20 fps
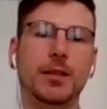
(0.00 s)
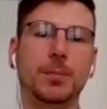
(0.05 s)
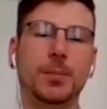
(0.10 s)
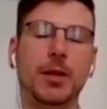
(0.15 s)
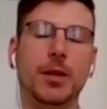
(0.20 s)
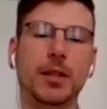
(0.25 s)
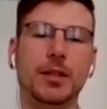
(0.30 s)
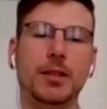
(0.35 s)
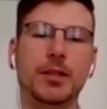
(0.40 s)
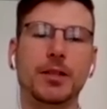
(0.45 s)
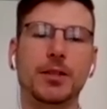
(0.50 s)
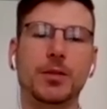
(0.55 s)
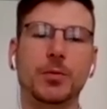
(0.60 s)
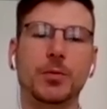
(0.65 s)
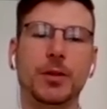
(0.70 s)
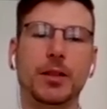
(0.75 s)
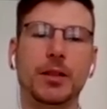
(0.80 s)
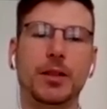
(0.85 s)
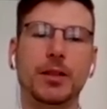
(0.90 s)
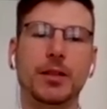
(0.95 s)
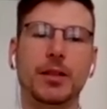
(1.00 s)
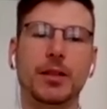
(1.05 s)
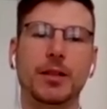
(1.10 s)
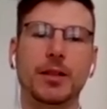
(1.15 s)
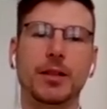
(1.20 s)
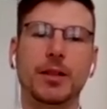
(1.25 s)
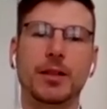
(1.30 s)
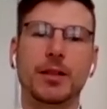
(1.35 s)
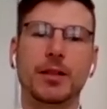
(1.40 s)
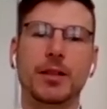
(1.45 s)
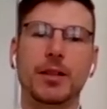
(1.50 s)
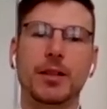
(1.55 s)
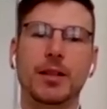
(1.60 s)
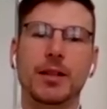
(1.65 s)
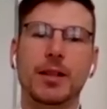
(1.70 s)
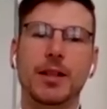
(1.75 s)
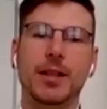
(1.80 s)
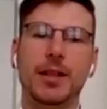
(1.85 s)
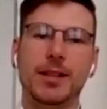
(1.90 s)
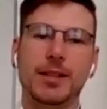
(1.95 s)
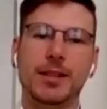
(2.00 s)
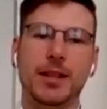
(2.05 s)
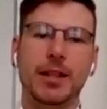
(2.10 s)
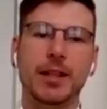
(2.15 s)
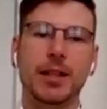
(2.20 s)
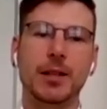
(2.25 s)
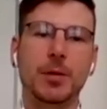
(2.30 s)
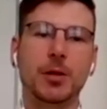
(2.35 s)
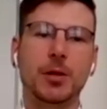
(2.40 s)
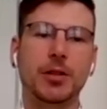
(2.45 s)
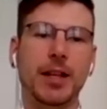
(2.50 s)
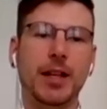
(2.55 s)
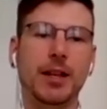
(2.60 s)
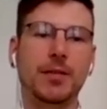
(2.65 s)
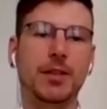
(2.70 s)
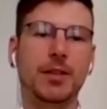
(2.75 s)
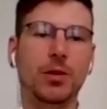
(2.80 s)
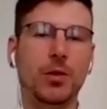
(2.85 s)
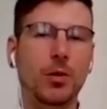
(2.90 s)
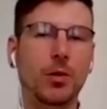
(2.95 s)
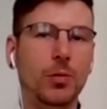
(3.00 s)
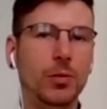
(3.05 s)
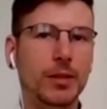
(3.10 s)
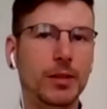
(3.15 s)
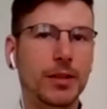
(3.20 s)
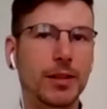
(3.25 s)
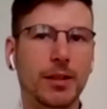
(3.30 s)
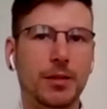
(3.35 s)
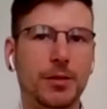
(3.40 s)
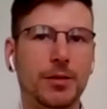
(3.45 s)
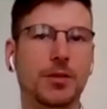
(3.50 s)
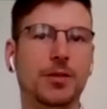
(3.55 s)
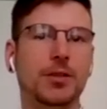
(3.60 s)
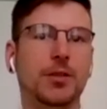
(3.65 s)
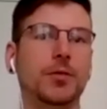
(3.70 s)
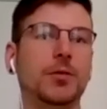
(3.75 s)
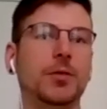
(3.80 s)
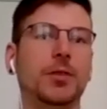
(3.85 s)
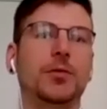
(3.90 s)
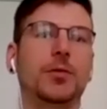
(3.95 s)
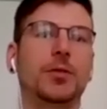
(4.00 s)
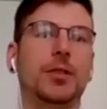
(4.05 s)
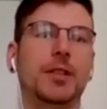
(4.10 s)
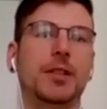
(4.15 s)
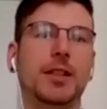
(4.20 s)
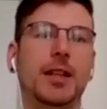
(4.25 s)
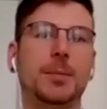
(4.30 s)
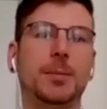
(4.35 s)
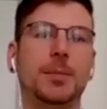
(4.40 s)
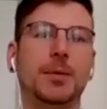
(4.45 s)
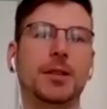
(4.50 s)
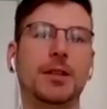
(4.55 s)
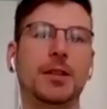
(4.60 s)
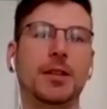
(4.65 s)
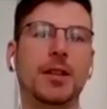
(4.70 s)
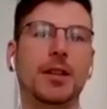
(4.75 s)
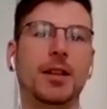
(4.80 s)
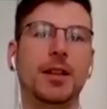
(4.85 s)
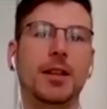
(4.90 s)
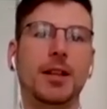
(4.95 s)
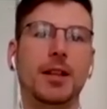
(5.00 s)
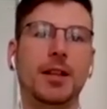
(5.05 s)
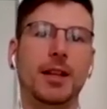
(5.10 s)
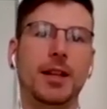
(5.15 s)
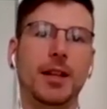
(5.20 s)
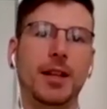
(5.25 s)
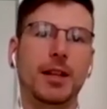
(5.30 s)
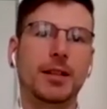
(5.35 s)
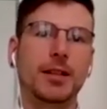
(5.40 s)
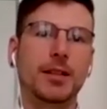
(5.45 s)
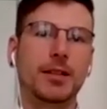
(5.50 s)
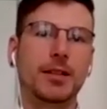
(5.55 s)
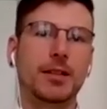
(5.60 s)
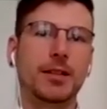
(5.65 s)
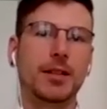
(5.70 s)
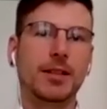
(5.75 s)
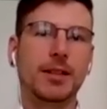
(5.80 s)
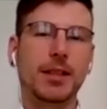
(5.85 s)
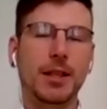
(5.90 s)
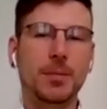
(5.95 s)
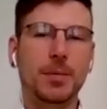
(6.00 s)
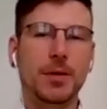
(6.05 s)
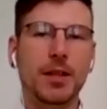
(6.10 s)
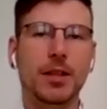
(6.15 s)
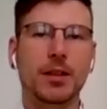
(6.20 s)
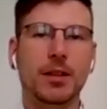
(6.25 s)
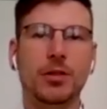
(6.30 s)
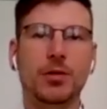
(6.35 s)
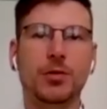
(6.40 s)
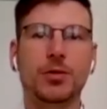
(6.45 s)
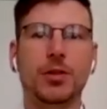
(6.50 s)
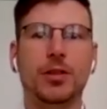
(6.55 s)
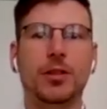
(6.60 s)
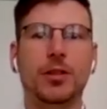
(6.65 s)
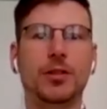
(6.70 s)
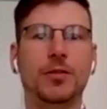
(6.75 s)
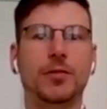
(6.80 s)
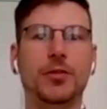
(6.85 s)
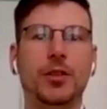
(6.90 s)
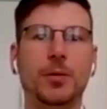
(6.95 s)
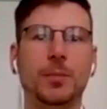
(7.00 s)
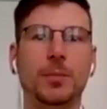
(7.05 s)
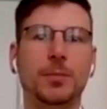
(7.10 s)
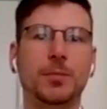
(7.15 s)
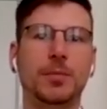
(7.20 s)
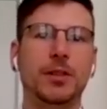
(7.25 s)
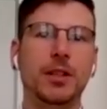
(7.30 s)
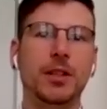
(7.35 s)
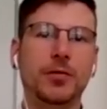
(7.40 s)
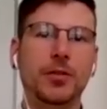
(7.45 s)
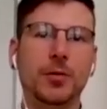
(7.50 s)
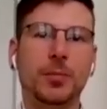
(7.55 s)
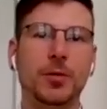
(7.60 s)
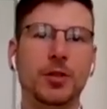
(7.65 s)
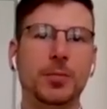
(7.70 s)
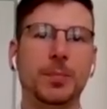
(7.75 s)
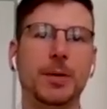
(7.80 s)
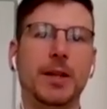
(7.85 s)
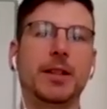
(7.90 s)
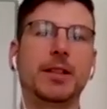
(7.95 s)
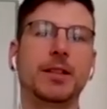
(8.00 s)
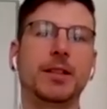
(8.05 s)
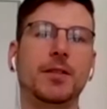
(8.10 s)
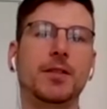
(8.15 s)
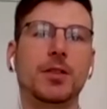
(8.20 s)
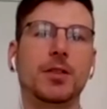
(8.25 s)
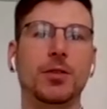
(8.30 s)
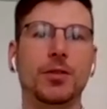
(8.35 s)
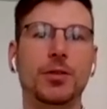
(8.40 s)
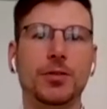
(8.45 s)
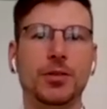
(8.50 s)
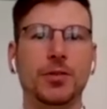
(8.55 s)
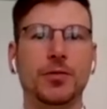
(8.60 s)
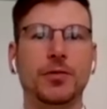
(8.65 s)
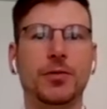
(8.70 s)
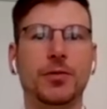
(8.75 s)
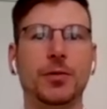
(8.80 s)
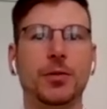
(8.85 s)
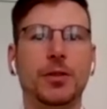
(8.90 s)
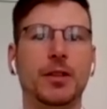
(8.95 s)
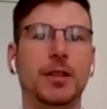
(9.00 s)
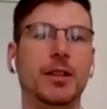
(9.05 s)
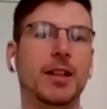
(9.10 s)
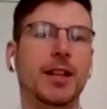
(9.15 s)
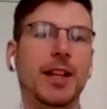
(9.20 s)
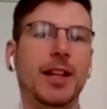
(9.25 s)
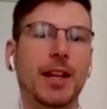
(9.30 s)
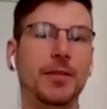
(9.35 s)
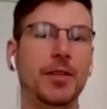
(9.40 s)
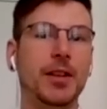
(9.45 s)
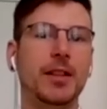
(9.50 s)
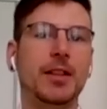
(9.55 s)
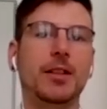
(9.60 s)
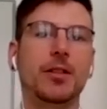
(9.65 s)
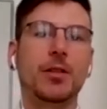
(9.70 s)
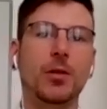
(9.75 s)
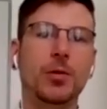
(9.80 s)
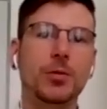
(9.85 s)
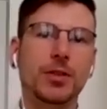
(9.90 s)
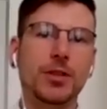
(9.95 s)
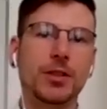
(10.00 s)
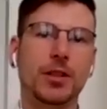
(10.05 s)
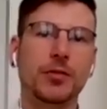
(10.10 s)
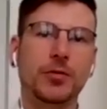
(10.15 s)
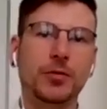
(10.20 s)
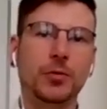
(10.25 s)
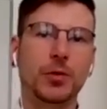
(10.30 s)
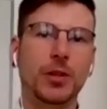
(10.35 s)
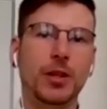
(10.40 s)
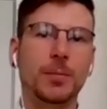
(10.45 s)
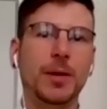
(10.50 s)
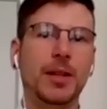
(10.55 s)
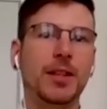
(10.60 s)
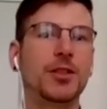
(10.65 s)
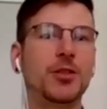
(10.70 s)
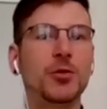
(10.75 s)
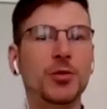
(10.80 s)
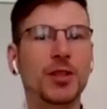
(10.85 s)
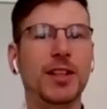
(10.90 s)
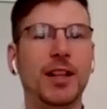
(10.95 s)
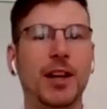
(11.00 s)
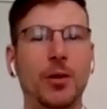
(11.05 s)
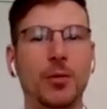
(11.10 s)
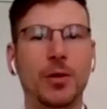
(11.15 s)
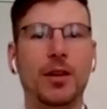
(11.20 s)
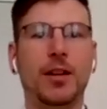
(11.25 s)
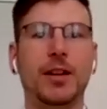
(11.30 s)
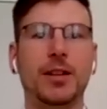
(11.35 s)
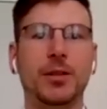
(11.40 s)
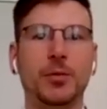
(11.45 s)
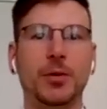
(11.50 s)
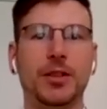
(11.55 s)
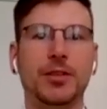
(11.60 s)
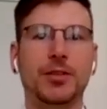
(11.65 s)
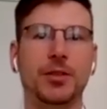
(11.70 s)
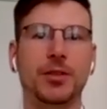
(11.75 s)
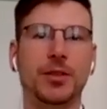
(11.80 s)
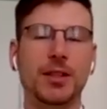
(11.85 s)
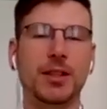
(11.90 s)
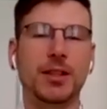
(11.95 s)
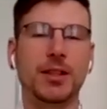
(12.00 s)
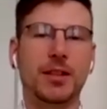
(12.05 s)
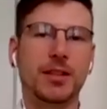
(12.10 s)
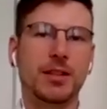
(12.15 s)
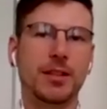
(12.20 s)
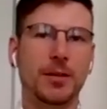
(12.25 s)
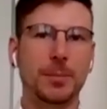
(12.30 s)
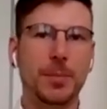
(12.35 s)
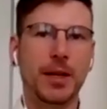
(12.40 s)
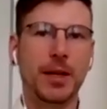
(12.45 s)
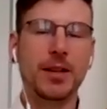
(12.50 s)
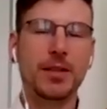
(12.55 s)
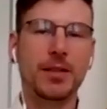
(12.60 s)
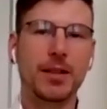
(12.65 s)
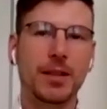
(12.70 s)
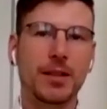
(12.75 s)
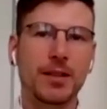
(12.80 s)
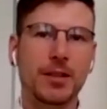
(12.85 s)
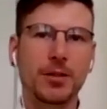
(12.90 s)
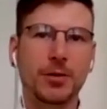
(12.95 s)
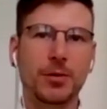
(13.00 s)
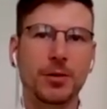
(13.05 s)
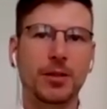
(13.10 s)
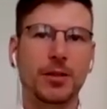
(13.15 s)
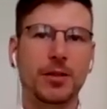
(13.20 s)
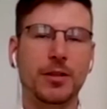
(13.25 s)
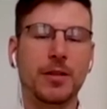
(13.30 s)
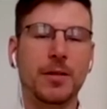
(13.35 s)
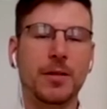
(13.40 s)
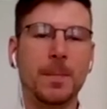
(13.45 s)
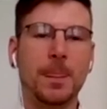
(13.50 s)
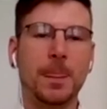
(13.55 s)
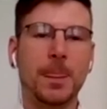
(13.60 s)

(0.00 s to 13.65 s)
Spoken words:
partners were excited about having only our software, for example. And the same thing goes on from different perspectives, also for having their own software by using our hardware. So you see, there are many things going on.